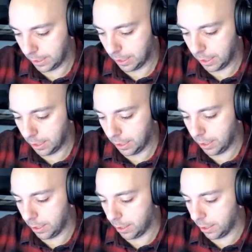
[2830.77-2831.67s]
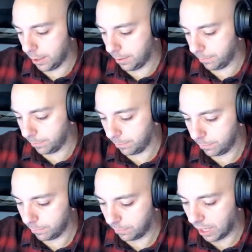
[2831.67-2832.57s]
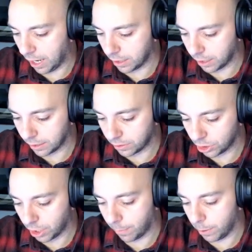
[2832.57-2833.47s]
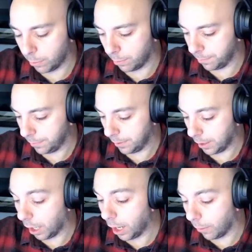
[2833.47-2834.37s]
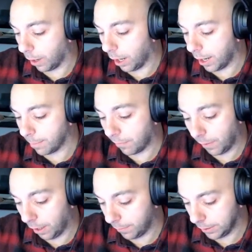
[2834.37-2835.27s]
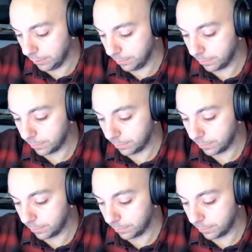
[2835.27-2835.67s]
Um... That I'd like to share with you all. Oh, I am a father.